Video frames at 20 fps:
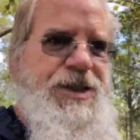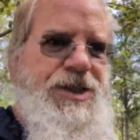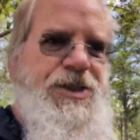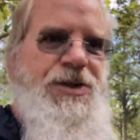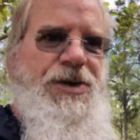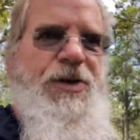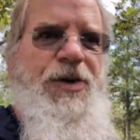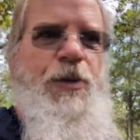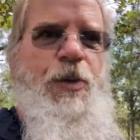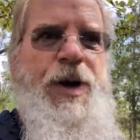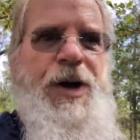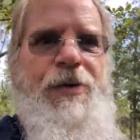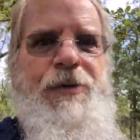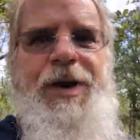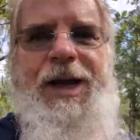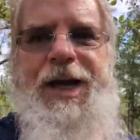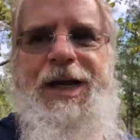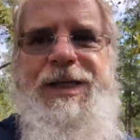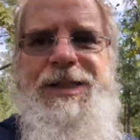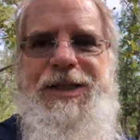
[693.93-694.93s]
So when it
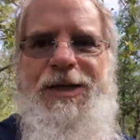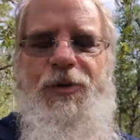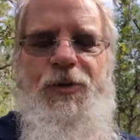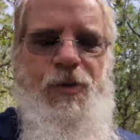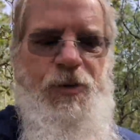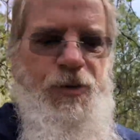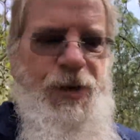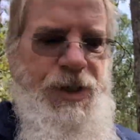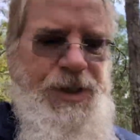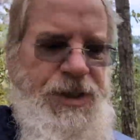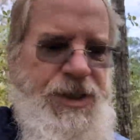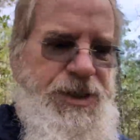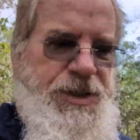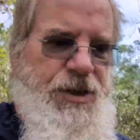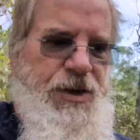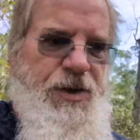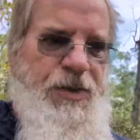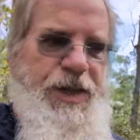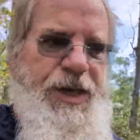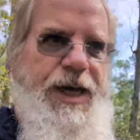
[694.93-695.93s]
rains, it rinses
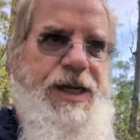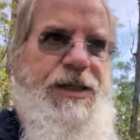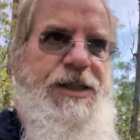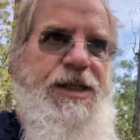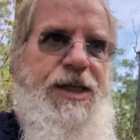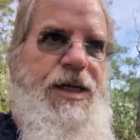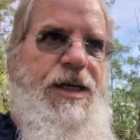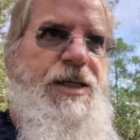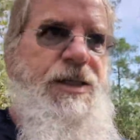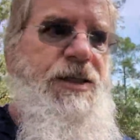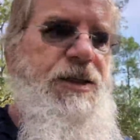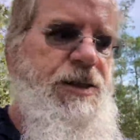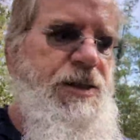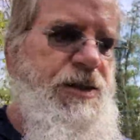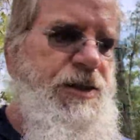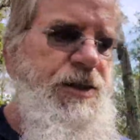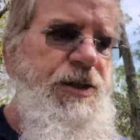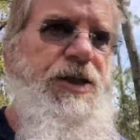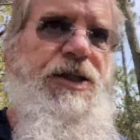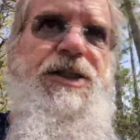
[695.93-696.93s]
all that
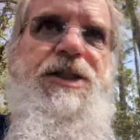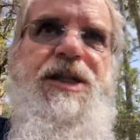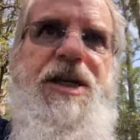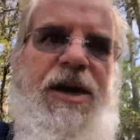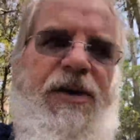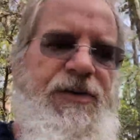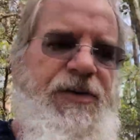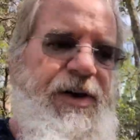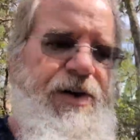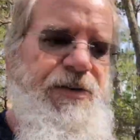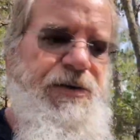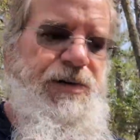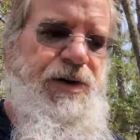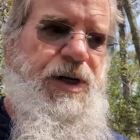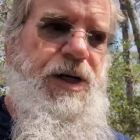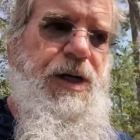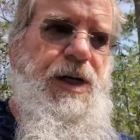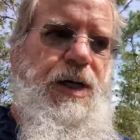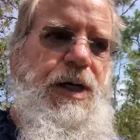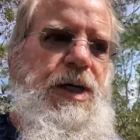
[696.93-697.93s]
good stuff I've
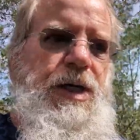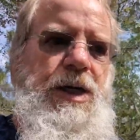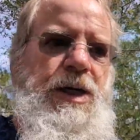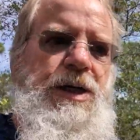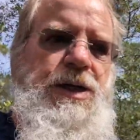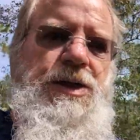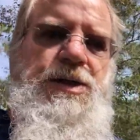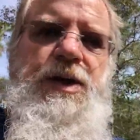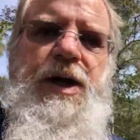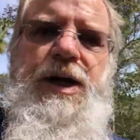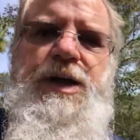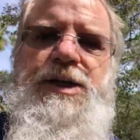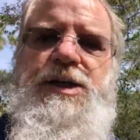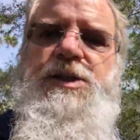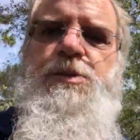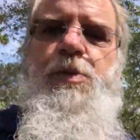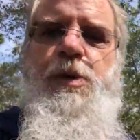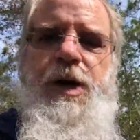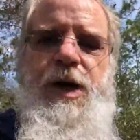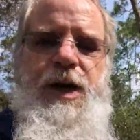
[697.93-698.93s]
tried to
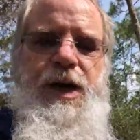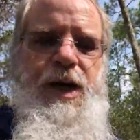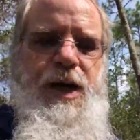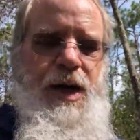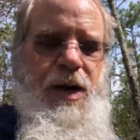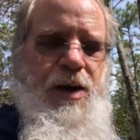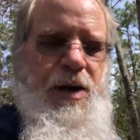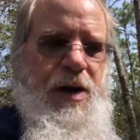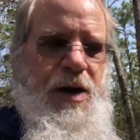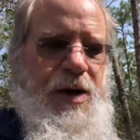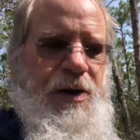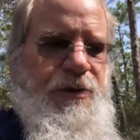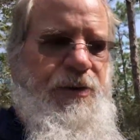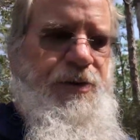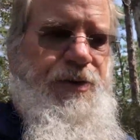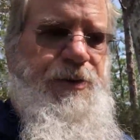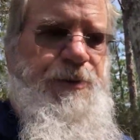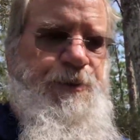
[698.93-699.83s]
spray off.